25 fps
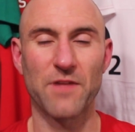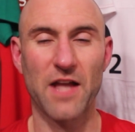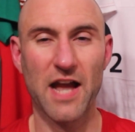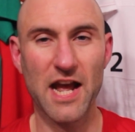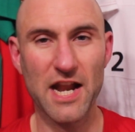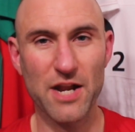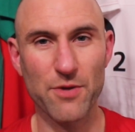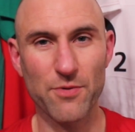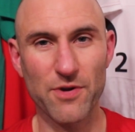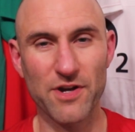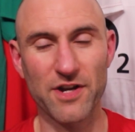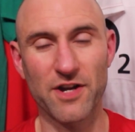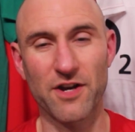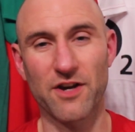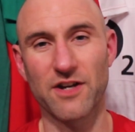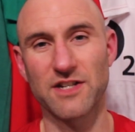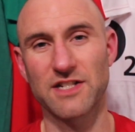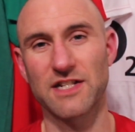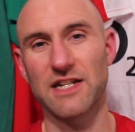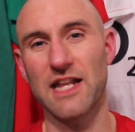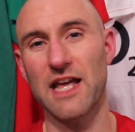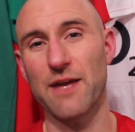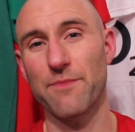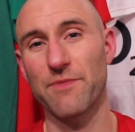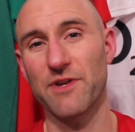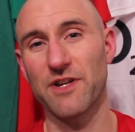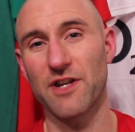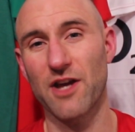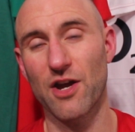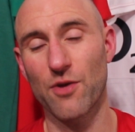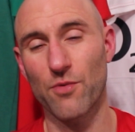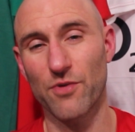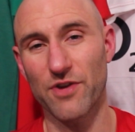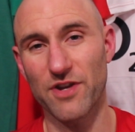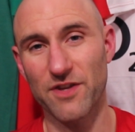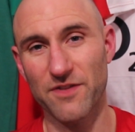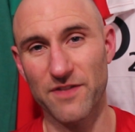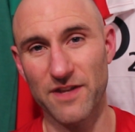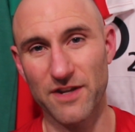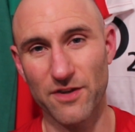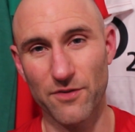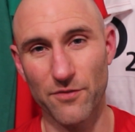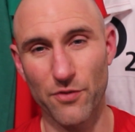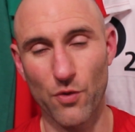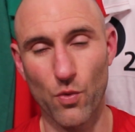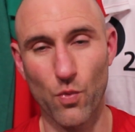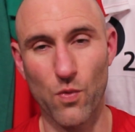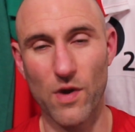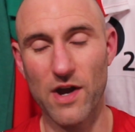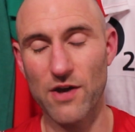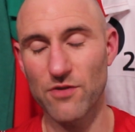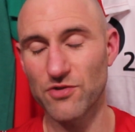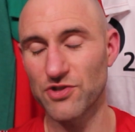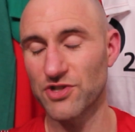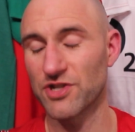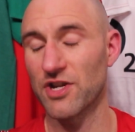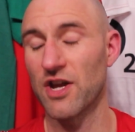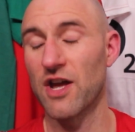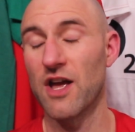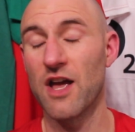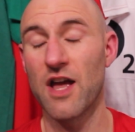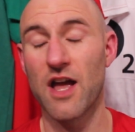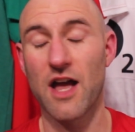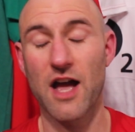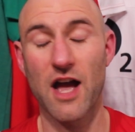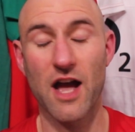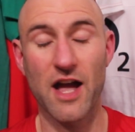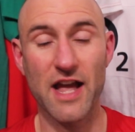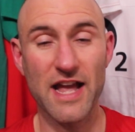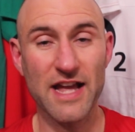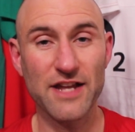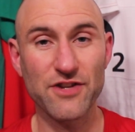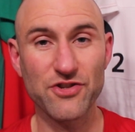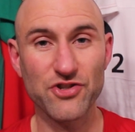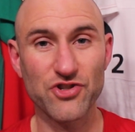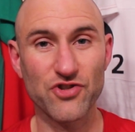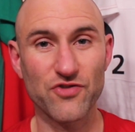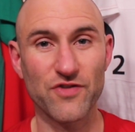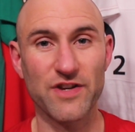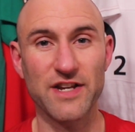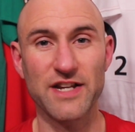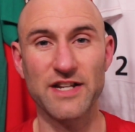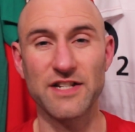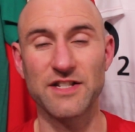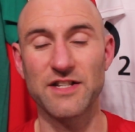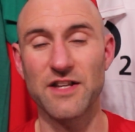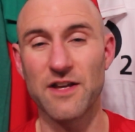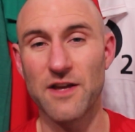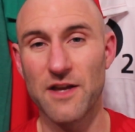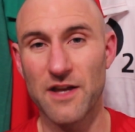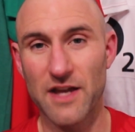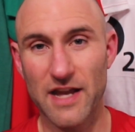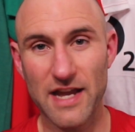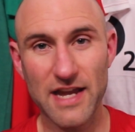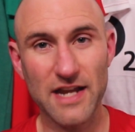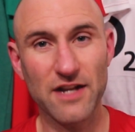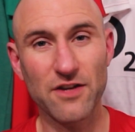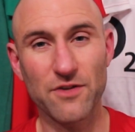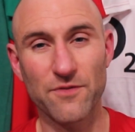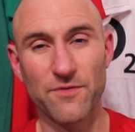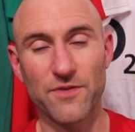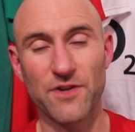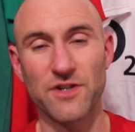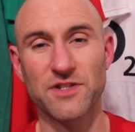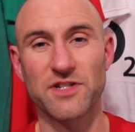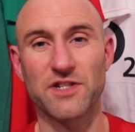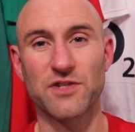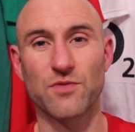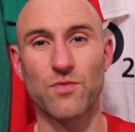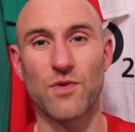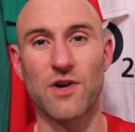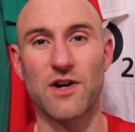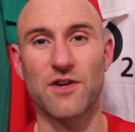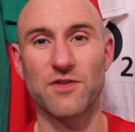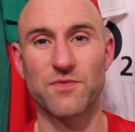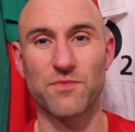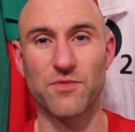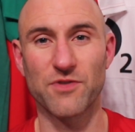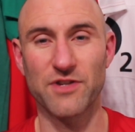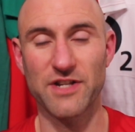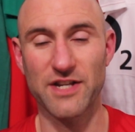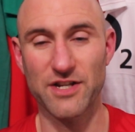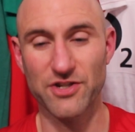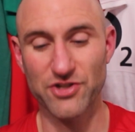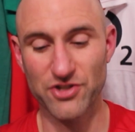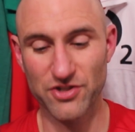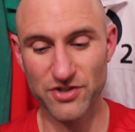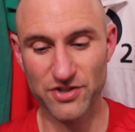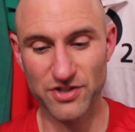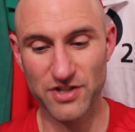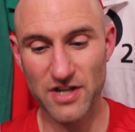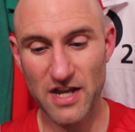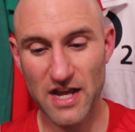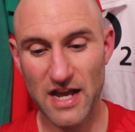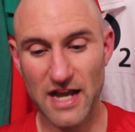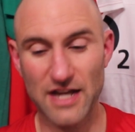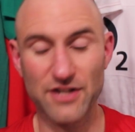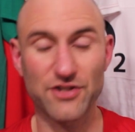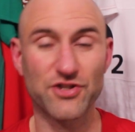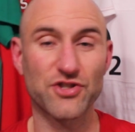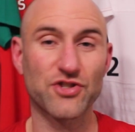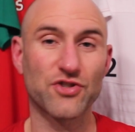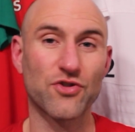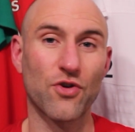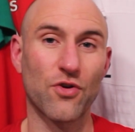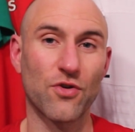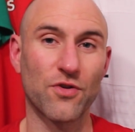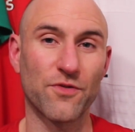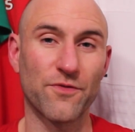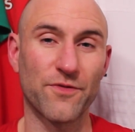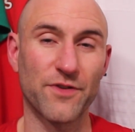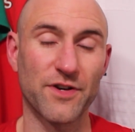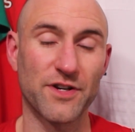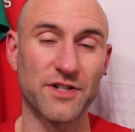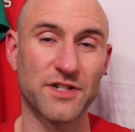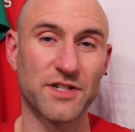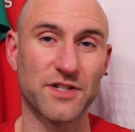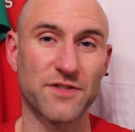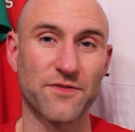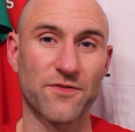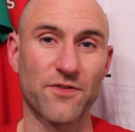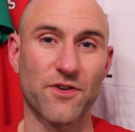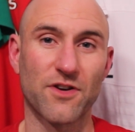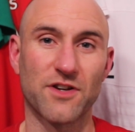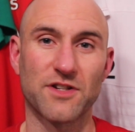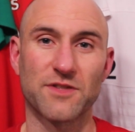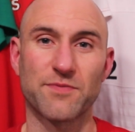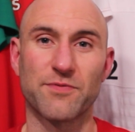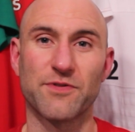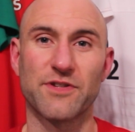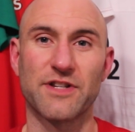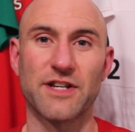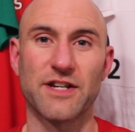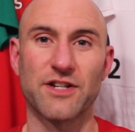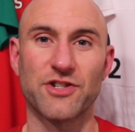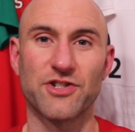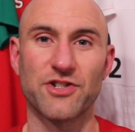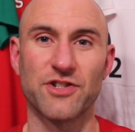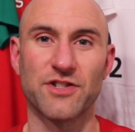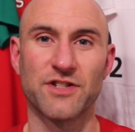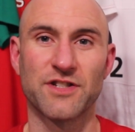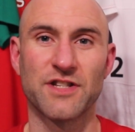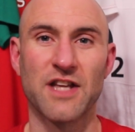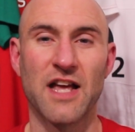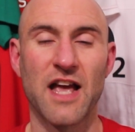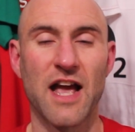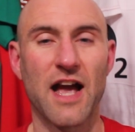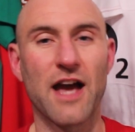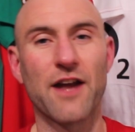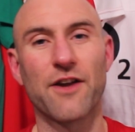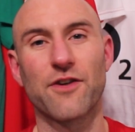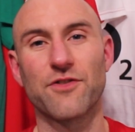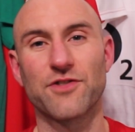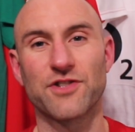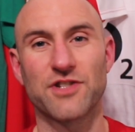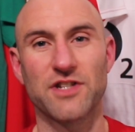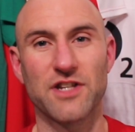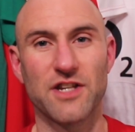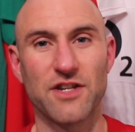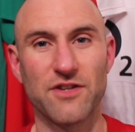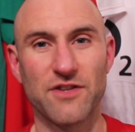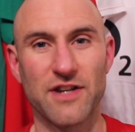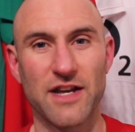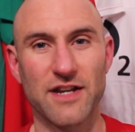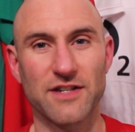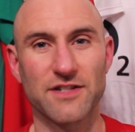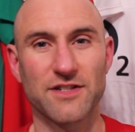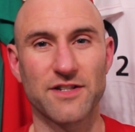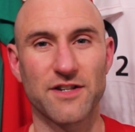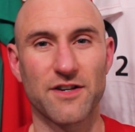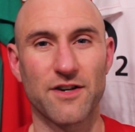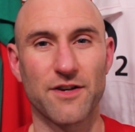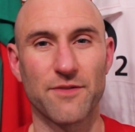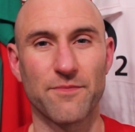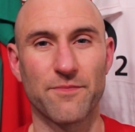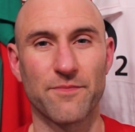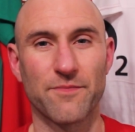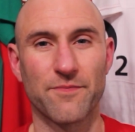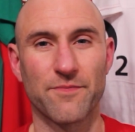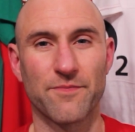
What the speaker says: Anyway, guys, let me know what you think on the Welsh injuries, England versus Wales predictions, and Scotland versus France predictions. And I'll see you next time.